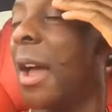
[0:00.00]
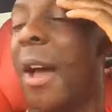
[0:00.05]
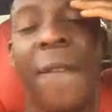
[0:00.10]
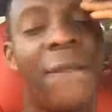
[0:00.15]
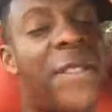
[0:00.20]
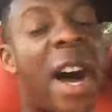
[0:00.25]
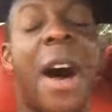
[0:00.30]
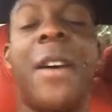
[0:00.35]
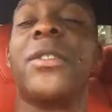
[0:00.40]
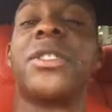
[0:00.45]

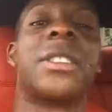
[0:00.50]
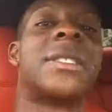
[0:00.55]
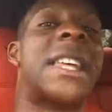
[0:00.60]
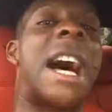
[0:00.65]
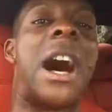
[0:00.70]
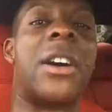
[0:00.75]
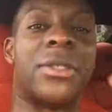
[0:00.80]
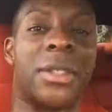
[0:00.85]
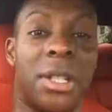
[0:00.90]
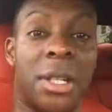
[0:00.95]

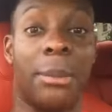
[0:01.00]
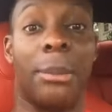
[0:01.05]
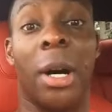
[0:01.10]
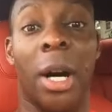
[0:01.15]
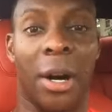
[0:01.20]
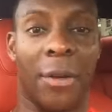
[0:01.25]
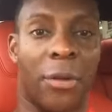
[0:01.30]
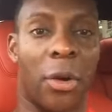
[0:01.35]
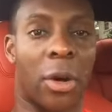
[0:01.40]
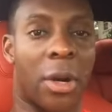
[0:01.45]
500,000 and
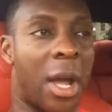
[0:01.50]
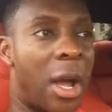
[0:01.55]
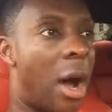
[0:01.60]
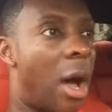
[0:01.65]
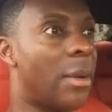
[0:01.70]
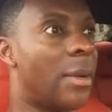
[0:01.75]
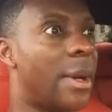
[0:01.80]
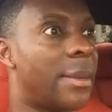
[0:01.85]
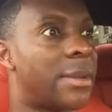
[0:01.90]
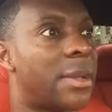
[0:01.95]
above, okay? All
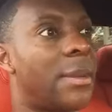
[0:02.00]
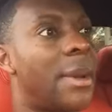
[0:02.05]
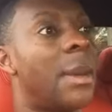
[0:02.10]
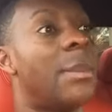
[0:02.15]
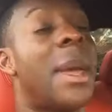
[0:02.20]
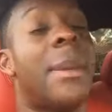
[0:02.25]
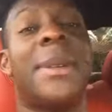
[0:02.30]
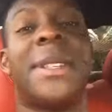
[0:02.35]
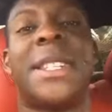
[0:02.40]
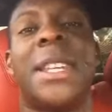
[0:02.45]
the way up to like
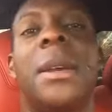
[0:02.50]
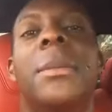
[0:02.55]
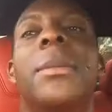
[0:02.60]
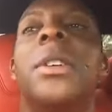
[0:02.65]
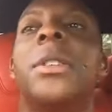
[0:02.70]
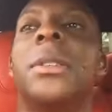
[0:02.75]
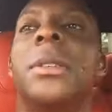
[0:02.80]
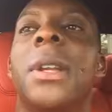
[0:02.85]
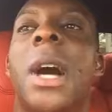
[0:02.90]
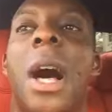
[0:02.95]
maybe $10
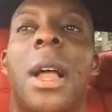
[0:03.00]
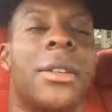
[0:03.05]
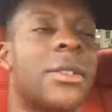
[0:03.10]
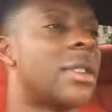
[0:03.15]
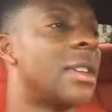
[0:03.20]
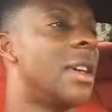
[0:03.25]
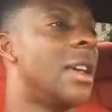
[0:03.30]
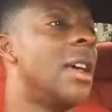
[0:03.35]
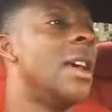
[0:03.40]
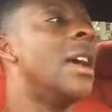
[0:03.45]
million.
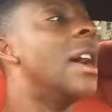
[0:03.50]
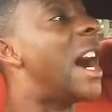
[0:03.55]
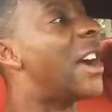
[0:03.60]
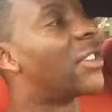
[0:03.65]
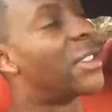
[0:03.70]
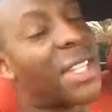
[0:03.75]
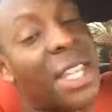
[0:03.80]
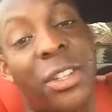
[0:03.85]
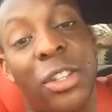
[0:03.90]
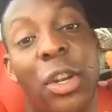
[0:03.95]
I just
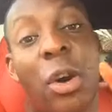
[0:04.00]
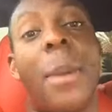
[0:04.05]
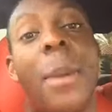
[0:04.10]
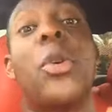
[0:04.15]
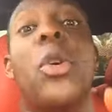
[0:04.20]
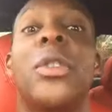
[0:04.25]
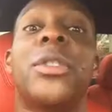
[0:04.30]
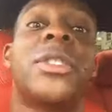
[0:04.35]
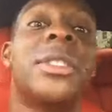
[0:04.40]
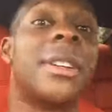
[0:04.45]
say, you know, I'm
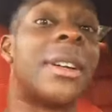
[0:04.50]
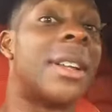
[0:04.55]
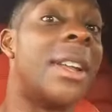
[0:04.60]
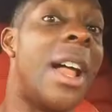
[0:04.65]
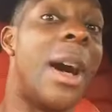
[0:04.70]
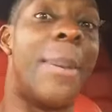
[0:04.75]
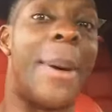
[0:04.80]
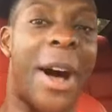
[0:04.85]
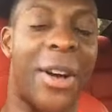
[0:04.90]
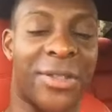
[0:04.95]
going to the
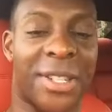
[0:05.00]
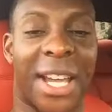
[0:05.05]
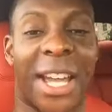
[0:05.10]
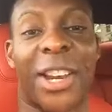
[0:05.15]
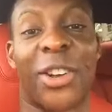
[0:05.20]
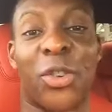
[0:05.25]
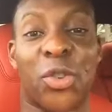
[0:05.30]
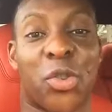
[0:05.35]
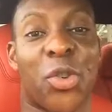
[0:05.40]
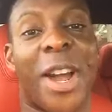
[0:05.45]
clubhouse. I got to
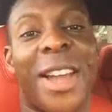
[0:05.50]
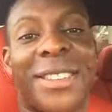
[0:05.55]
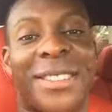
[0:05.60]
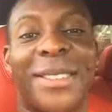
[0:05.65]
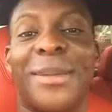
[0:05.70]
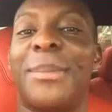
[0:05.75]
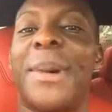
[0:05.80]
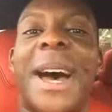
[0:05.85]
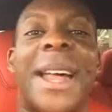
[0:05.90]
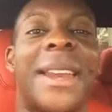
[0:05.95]
go train
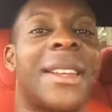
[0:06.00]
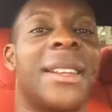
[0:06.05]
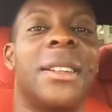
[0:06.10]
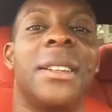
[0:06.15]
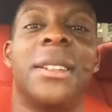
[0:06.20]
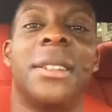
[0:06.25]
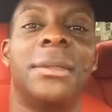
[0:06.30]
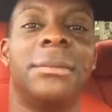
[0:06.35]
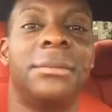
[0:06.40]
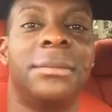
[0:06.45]
somebody.
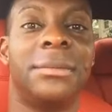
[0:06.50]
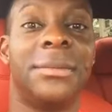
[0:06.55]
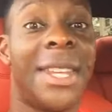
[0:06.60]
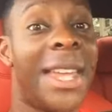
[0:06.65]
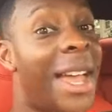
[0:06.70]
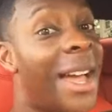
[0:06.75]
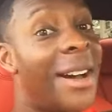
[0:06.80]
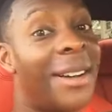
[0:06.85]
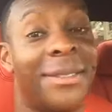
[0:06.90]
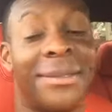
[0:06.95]

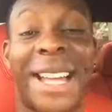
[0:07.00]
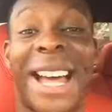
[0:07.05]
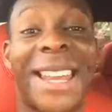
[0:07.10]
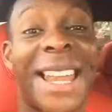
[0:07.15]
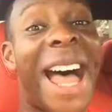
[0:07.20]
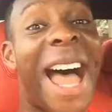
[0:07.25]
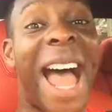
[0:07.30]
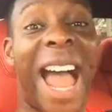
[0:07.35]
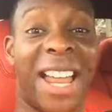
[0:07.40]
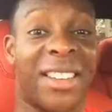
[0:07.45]
Yeah, I
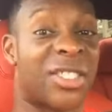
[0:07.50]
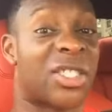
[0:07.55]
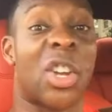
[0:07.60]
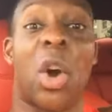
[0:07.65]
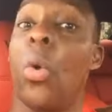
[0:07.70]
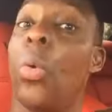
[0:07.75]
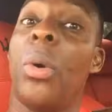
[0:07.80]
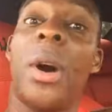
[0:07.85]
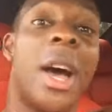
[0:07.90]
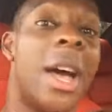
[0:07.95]
lied. So
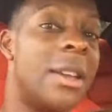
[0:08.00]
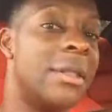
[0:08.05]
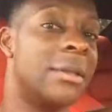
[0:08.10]
what?